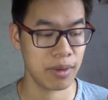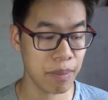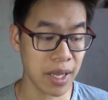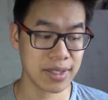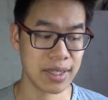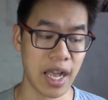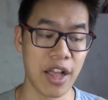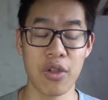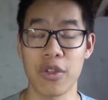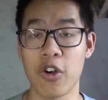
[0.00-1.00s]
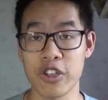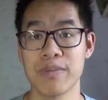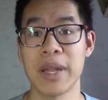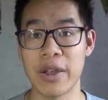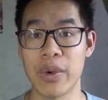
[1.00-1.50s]
personally I thought the
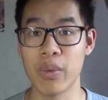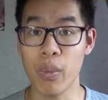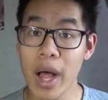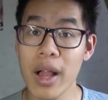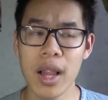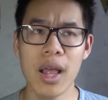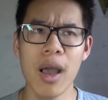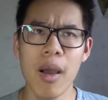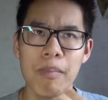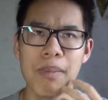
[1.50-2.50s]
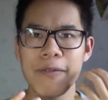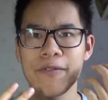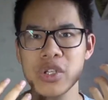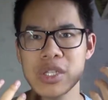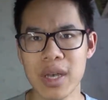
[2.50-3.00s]
cosplay went well,
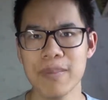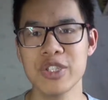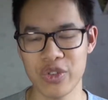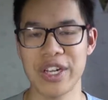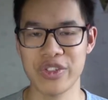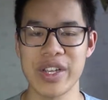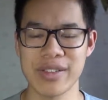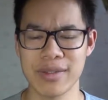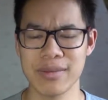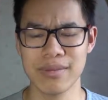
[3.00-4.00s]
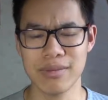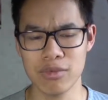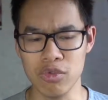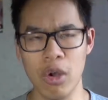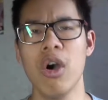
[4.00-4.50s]
but for some strange reason
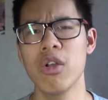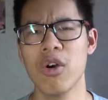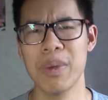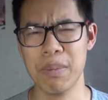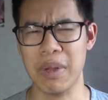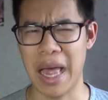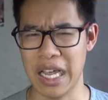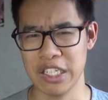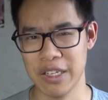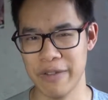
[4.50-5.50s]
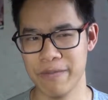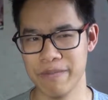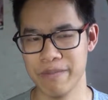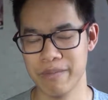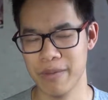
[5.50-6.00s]
not a lot of people actually
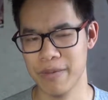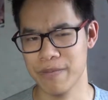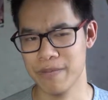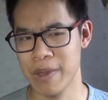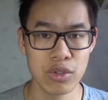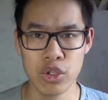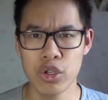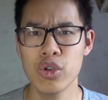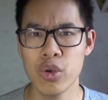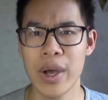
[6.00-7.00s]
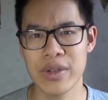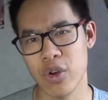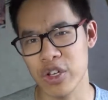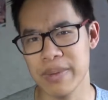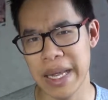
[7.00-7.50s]
knew who I was
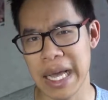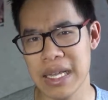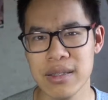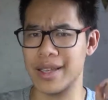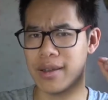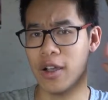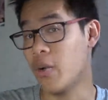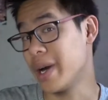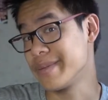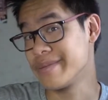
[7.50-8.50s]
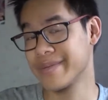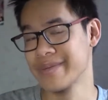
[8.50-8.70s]
cosplaying as. Oh well.